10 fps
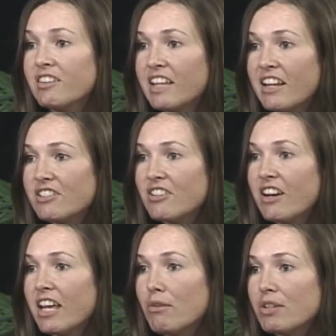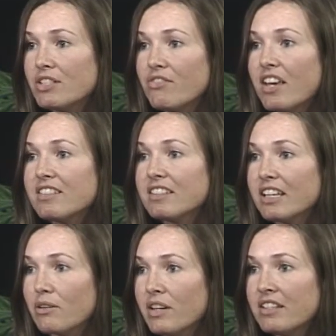dense non-aqueous phase
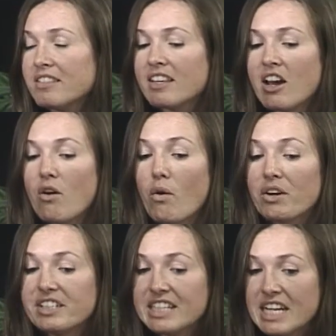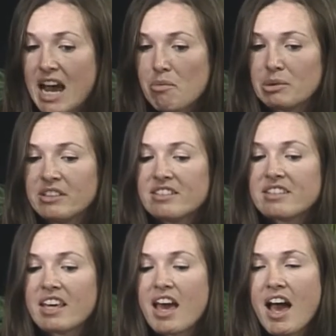liquids, or DNAPLs.